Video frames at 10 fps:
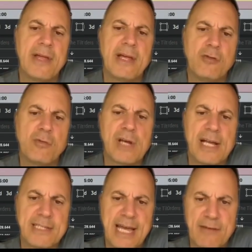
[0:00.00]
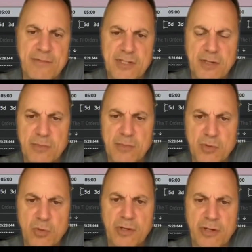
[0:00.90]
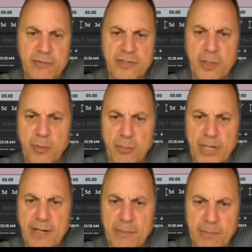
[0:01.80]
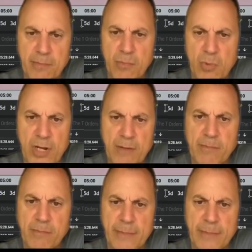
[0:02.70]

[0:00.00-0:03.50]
then you've got to have some sort of double bottom, right?